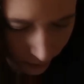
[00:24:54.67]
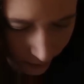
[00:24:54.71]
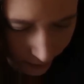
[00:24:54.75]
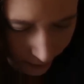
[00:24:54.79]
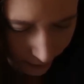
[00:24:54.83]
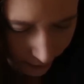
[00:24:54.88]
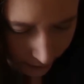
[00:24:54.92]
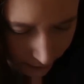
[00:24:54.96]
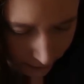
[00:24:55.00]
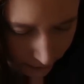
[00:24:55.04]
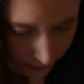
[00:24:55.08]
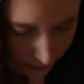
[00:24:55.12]

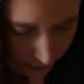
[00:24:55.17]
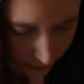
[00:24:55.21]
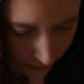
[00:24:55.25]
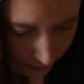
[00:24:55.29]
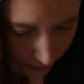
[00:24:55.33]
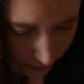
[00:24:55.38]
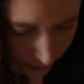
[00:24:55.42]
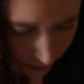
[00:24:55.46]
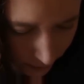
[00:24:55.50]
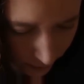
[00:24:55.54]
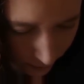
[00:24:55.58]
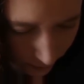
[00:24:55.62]

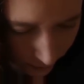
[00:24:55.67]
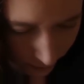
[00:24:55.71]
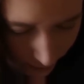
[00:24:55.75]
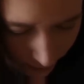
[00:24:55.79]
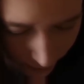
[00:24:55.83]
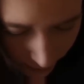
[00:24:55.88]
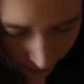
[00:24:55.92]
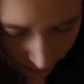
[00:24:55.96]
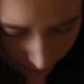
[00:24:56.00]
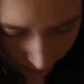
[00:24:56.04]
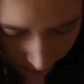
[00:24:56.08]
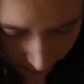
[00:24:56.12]
that
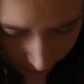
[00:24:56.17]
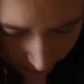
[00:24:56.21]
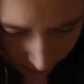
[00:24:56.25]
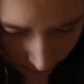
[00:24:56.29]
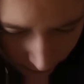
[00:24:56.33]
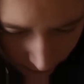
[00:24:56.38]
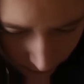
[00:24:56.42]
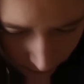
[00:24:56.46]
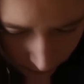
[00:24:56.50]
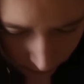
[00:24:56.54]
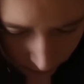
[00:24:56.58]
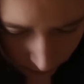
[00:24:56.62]

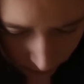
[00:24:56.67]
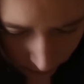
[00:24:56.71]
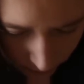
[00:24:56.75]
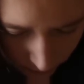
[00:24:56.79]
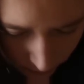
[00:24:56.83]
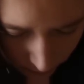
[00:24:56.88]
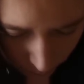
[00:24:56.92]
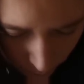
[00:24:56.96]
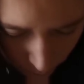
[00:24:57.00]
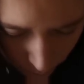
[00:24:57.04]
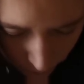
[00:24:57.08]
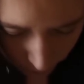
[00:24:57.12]
they
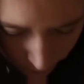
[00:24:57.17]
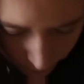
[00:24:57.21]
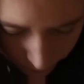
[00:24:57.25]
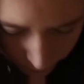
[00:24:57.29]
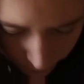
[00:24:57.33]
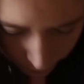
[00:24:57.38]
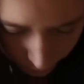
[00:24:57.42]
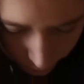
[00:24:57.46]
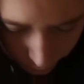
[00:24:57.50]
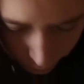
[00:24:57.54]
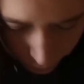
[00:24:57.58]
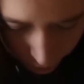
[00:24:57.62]

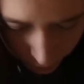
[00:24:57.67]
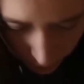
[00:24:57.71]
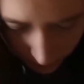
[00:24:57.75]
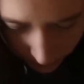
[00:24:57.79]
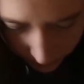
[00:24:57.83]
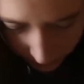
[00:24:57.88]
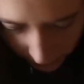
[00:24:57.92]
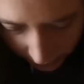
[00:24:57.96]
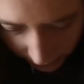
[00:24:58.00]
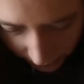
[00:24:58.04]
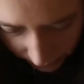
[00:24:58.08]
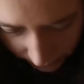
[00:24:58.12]
want to go
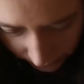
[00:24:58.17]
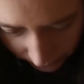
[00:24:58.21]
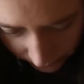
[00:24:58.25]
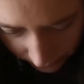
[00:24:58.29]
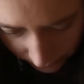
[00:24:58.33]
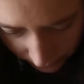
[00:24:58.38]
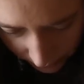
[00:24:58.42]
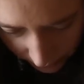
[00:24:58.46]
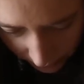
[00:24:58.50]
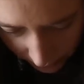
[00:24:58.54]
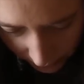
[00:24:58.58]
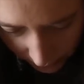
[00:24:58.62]
shopping,
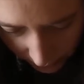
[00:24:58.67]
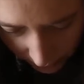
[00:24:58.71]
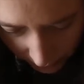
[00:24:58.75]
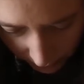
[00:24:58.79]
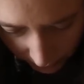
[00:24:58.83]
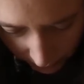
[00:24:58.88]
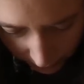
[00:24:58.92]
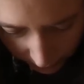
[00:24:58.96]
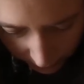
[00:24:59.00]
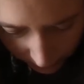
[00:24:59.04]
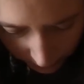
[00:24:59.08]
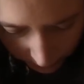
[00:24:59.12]

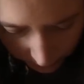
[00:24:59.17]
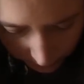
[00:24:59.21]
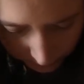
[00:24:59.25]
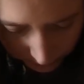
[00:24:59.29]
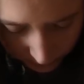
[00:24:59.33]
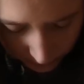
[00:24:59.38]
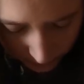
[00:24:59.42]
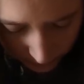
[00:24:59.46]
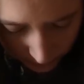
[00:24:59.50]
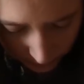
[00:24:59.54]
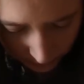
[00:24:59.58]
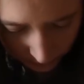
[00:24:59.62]

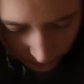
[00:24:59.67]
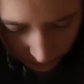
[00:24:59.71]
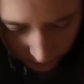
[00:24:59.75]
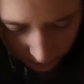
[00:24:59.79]
and